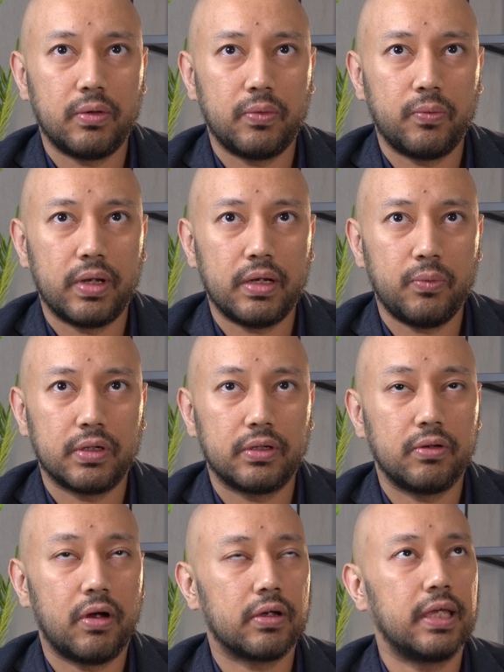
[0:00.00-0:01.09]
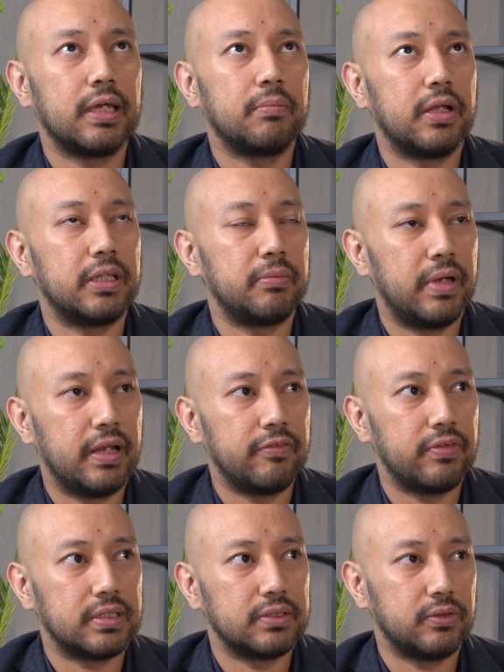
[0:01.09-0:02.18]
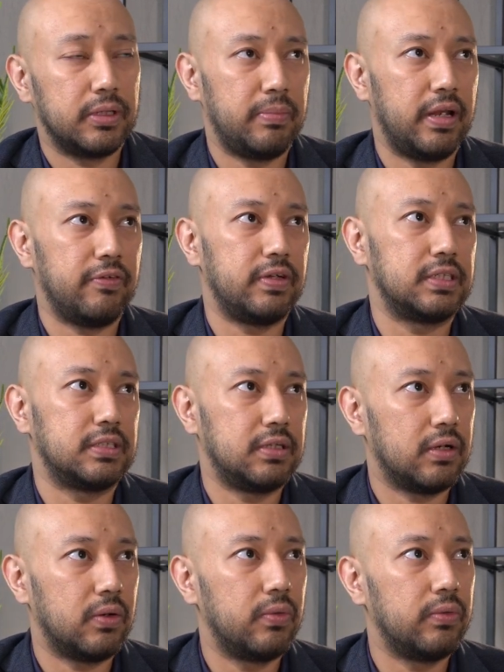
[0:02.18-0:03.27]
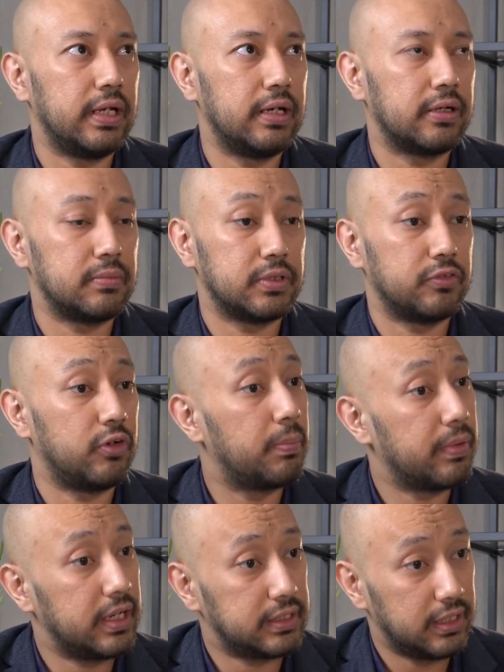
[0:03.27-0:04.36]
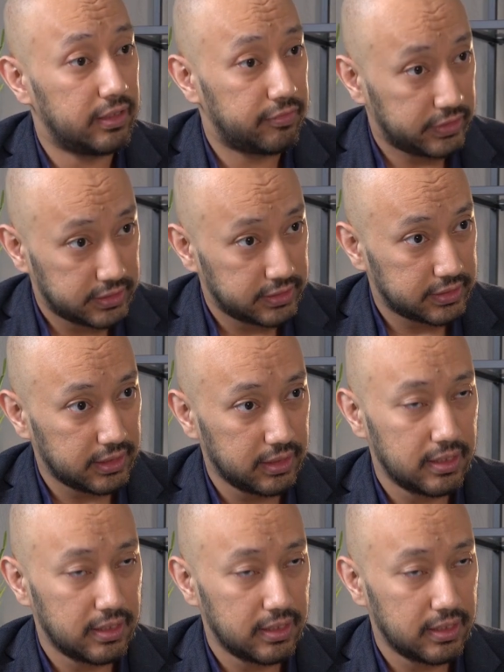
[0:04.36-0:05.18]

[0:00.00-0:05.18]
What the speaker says: when we're talking about the benefits, so the benefits is not only in terms of operational efficiency,